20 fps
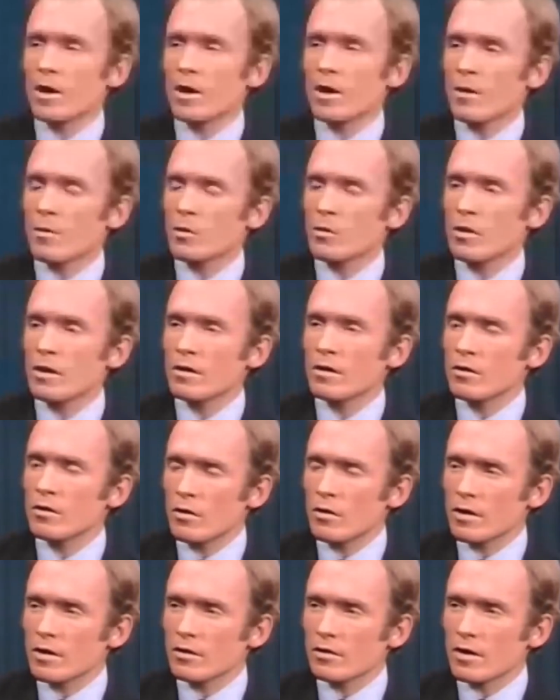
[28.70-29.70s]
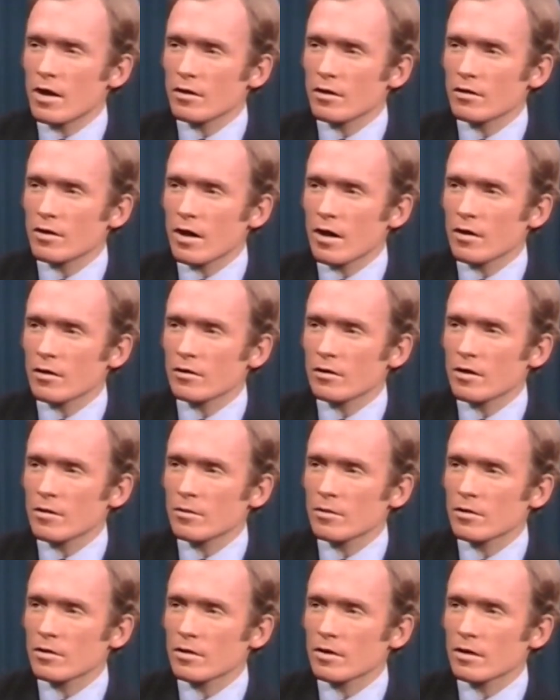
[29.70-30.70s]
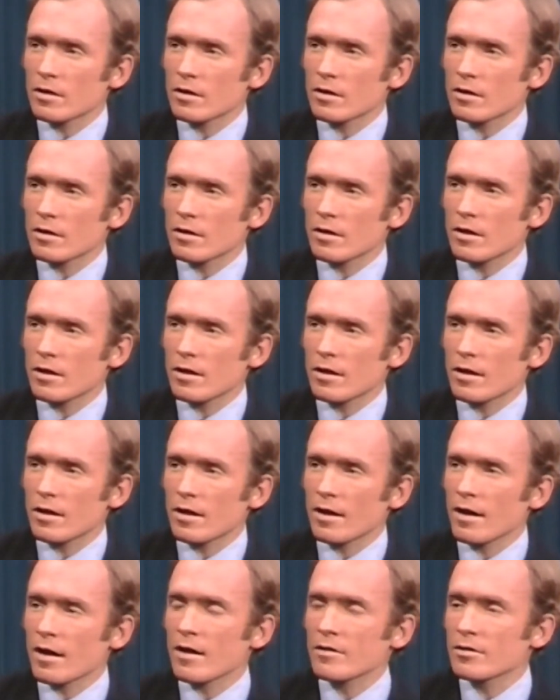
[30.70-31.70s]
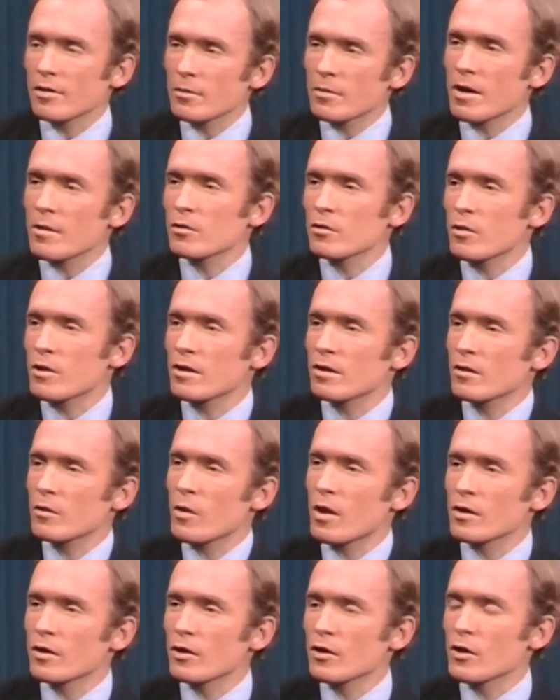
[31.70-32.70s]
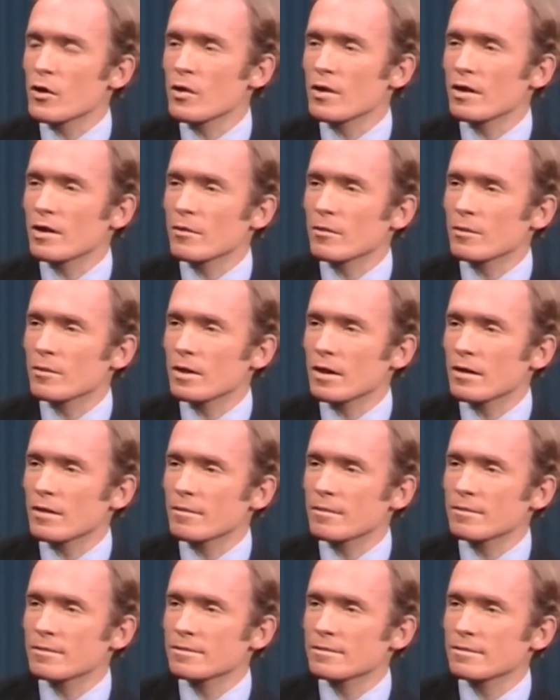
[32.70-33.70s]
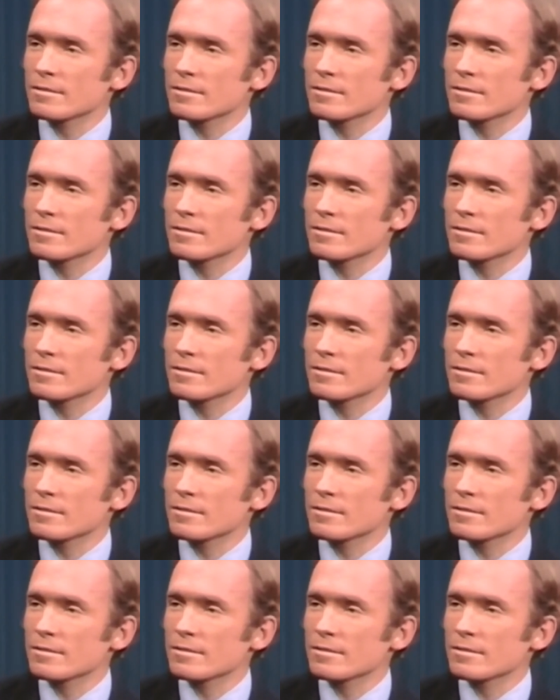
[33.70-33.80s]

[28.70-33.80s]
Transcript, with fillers: Muhammad, what do you do these days now? It seems the... I sometimes wonder what you're doing. Right?